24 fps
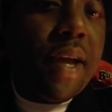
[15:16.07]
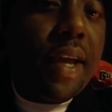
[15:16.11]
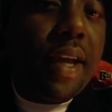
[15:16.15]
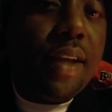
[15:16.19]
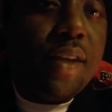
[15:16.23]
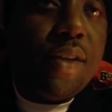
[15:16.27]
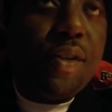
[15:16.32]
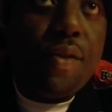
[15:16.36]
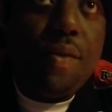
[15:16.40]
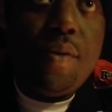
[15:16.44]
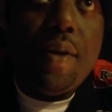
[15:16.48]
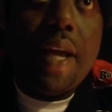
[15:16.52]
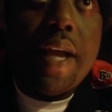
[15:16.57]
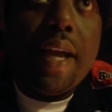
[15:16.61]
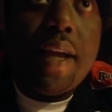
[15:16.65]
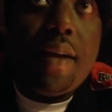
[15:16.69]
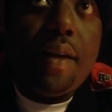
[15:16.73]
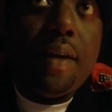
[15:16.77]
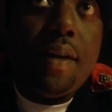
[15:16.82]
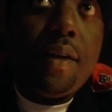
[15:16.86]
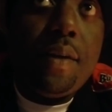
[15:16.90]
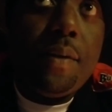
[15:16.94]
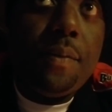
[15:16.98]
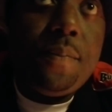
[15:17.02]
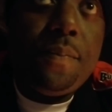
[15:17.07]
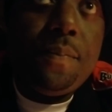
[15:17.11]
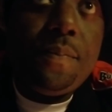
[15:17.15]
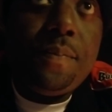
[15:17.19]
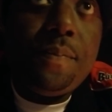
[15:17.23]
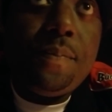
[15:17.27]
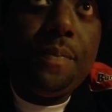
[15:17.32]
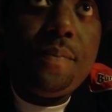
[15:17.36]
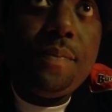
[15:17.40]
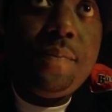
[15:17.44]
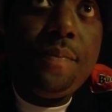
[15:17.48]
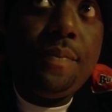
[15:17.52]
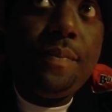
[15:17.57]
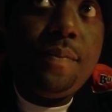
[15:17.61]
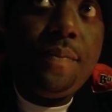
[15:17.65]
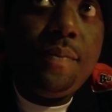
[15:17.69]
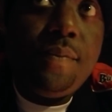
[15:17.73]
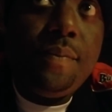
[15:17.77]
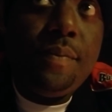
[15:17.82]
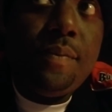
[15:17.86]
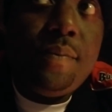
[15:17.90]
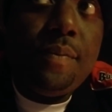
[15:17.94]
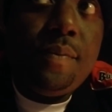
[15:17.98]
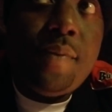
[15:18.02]
issue. Like
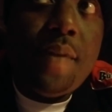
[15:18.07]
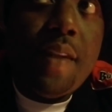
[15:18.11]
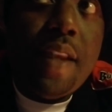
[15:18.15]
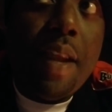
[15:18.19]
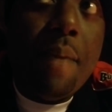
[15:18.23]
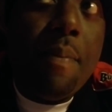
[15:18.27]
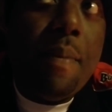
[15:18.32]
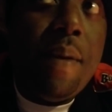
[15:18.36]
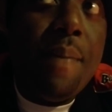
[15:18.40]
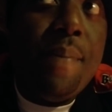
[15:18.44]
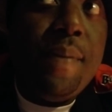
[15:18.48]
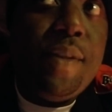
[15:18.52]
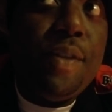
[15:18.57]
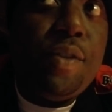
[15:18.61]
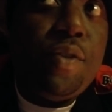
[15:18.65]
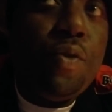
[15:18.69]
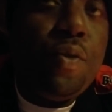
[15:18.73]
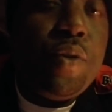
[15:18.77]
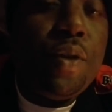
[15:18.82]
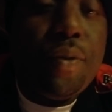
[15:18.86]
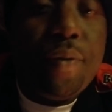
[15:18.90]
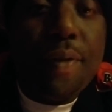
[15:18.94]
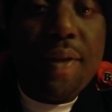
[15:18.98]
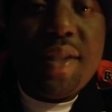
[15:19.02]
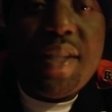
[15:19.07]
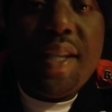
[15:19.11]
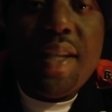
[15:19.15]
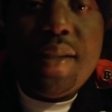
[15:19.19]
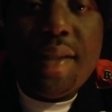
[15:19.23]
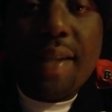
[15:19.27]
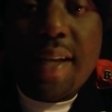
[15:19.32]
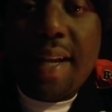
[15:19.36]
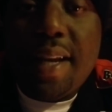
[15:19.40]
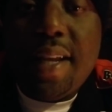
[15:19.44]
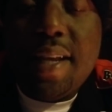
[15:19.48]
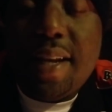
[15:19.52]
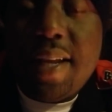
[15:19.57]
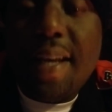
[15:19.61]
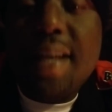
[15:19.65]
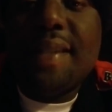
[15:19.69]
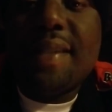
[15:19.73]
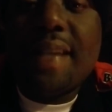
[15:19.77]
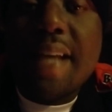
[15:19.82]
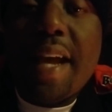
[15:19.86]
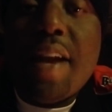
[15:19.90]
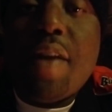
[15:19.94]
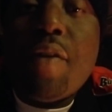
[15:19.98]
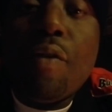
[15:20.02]
there may be 2 or 3 teams out there that's
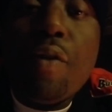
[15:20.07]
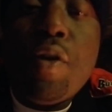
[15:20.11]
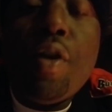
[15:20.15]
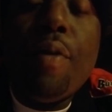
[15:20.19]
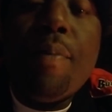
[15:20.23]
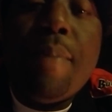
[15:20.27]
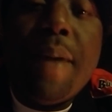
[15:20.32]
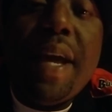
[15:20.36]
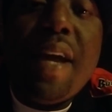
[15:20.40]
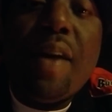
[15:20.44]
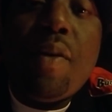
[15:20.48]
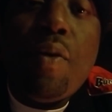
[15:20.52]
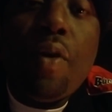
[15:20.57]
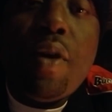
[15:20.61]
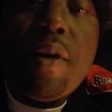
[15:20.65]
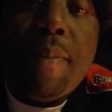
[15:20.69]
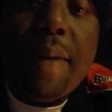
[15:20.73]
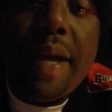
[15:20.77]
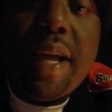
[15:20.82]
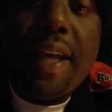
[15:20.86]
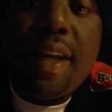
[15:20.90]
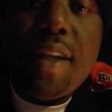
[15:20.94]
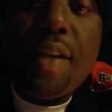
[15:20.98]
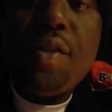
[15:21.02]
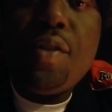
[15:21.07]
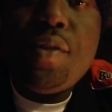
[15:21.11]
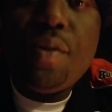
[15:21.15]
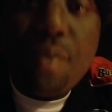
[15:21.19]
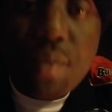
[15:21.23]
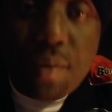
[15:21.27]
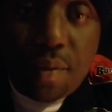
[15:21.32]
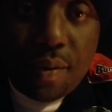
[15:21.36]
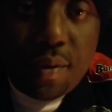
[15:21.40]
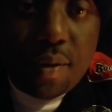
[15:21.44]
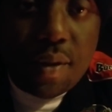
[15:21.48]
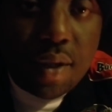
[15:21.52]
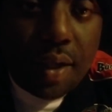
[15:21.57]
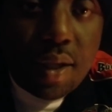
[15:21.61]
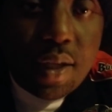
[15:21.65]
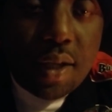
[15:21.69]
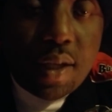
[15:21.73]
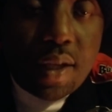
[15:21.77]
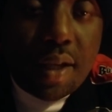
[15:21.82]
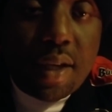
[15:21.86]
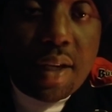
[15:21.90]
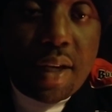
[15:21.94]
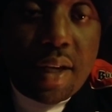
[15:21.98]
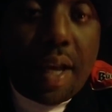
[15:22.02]
got a real bad quarterback issue
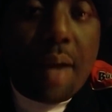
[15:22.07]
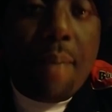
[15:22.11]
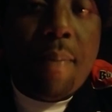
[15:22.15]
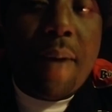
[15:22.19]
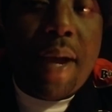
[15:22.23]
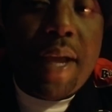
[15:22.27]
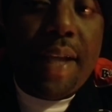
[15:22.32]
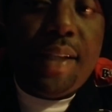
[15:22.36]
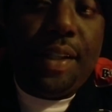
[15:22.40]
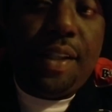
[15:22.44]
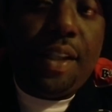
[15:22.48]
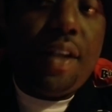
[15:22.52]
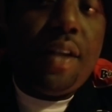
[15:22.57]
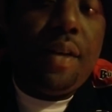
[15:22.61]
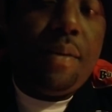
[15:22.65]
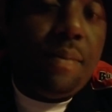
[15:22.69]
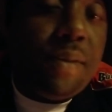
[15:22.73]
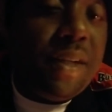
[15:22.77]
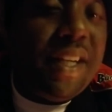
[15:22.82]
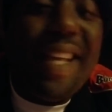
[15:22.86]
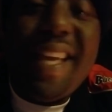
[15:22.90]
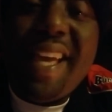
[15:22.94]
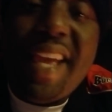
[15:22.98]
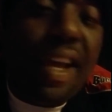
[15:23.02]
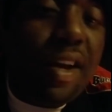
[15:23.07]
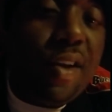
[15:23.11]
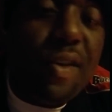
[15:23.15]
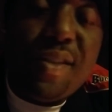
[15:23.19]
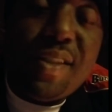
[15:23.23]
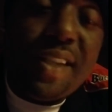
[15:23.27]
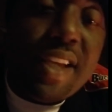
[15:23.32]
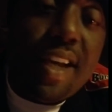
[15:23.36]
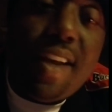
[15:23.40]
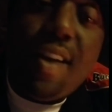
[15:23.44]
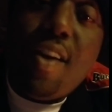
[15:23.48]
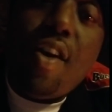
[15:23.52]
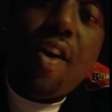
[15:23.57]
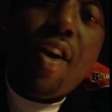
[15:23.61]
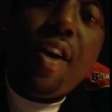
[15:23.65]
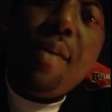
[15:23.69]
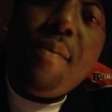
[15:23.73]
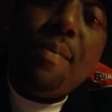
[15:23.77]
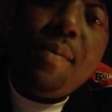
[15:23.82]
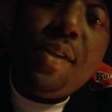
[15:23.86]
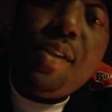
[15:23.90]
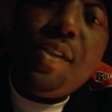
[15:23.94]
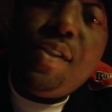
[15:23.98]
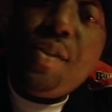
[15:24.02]
that might jump, but they ain't gonna take Gardner
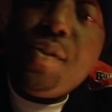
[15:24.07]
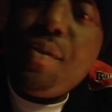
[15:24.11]
Minshew.